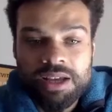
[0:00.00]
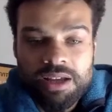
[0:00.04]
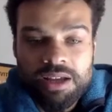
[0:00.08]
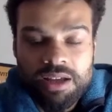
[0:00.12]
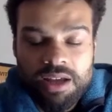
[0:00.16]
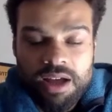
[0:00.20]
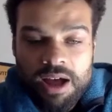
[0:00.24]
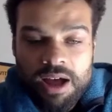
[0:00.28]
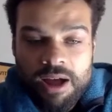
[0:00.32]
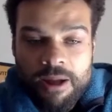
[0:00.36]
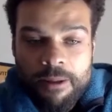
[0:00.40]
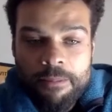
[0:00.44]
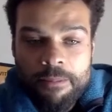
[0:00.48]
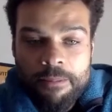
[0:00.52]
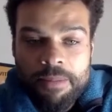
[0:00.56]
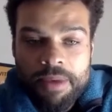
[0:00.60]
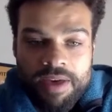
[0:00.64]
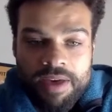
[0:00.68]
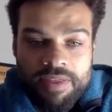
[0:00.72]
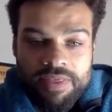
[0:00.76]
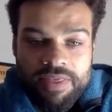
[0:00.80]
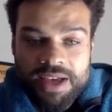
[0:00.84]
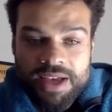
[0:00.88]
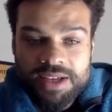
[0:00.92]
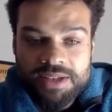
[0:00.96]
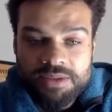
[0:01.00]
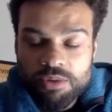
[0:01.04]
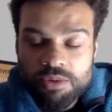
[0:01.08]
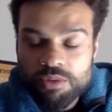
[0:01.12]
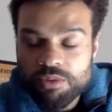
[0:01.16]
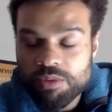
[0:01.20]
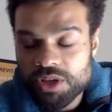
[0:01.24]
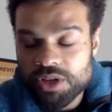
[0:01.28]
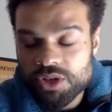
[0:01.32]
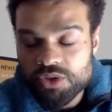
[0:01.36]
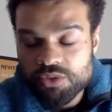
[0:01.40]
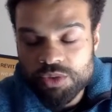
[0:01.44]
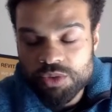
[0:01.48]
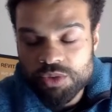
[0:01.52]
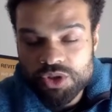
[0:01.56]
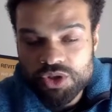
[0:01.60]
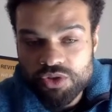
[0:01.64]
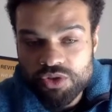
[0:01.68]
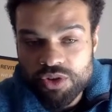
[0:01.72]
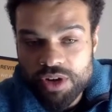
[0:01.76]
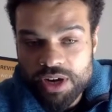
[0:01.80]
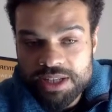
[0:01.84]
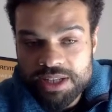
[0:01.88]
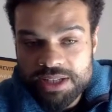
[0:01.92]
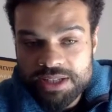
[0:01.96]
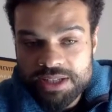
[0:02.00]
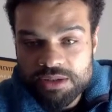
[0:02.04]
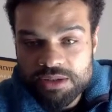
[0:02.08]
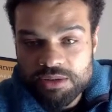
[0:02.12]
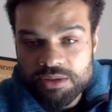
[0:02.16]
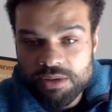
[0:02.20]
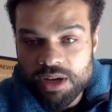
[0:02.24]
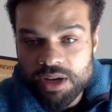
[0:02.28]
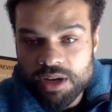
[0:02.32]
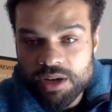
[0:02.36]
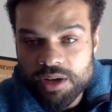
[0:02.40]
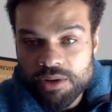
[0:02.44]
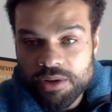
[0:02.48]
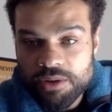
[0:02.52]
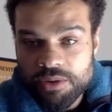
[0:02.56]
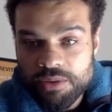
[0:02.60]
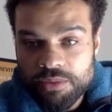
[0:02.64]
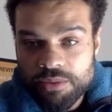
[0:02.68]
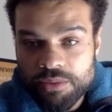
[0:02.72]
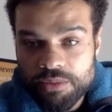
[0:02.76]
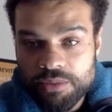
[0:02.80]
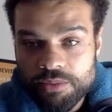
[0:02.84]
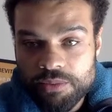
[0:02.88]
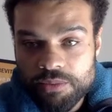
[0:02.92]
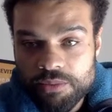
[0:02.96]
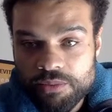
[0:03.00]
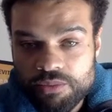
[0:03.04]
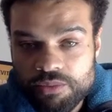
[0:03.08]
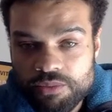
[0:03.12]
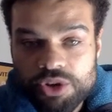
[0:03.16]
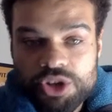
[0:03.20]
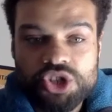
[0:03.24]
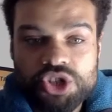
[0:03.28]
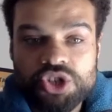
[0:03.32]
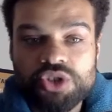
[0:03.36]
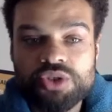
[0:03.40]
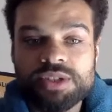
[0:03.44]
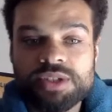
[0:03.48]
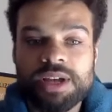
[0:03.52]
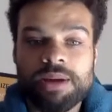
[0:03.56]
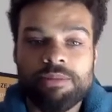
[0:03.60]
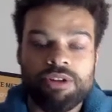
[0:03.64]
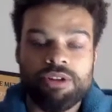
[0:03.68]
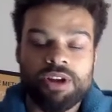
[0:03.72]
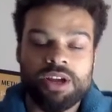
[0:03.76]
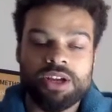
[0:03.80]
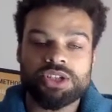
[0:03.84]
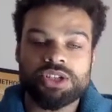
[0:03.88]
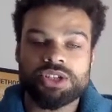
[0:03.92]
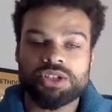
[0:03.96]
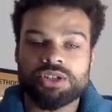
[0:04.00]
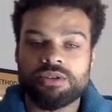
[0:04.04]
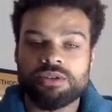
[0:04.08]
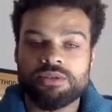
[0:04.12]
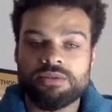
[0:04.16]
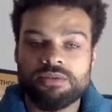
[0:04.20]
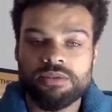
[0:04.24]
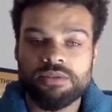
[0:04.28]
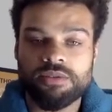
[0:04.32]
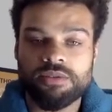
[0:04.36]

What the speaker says: and that's what we're trying to reduce apprehension of.